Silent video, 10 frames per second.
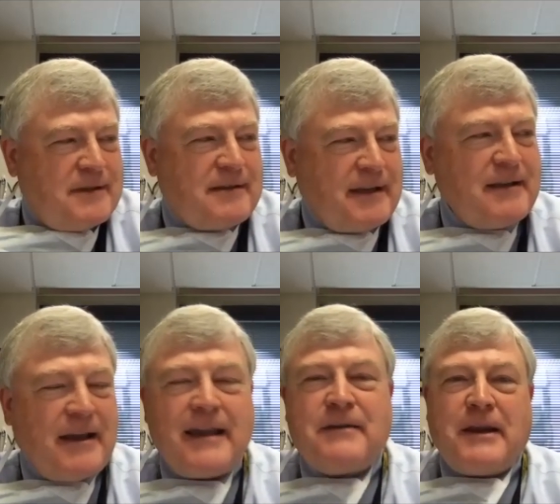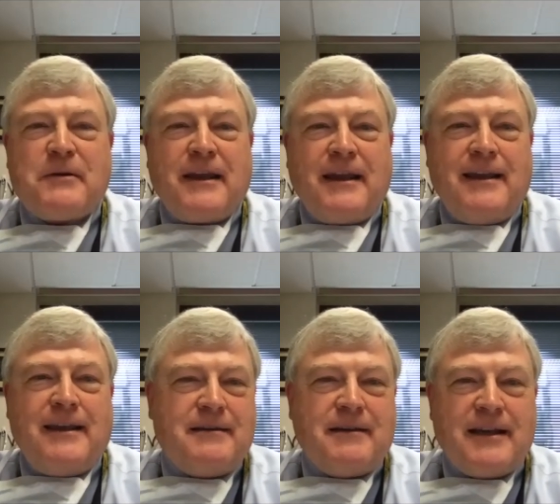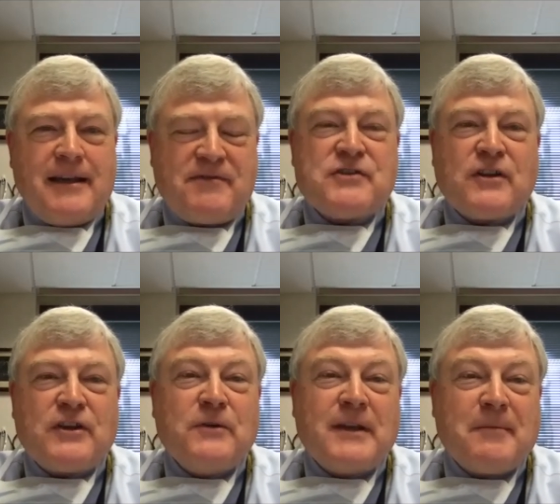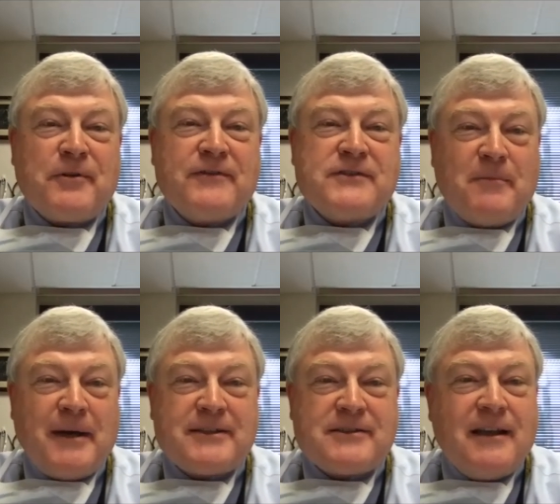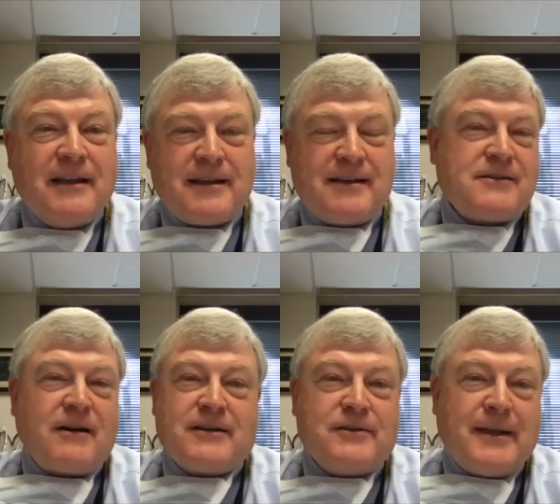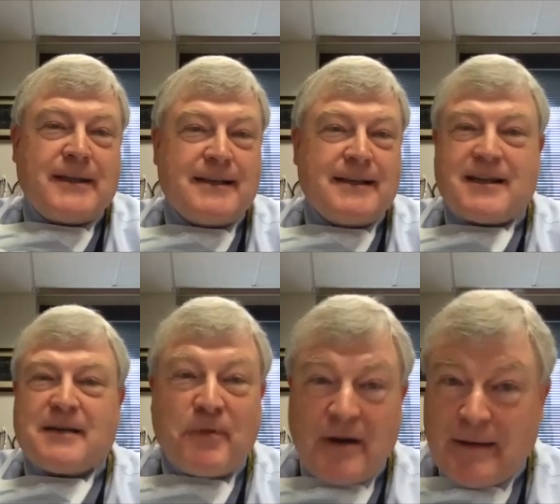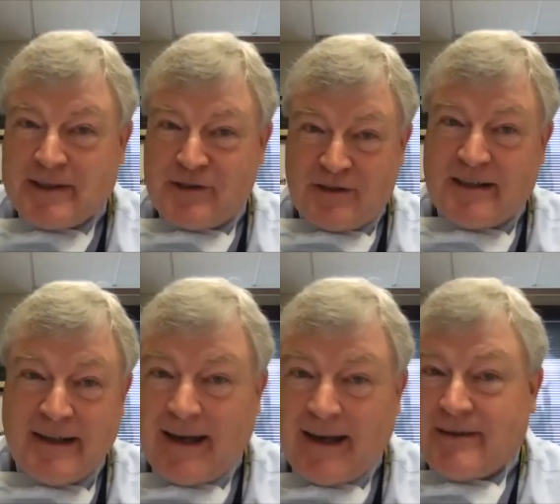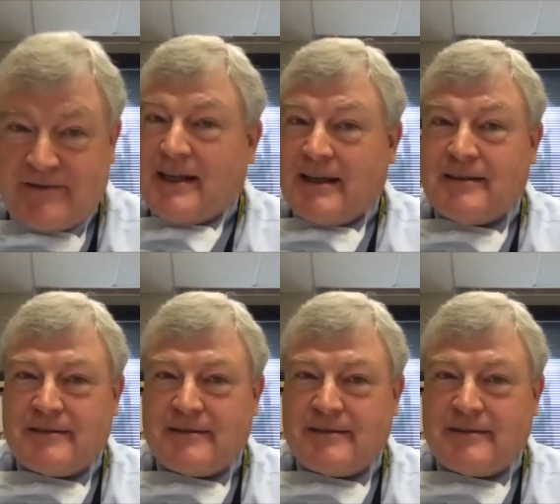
his visual acuity improved so much that he started doing things that he probably should not have done.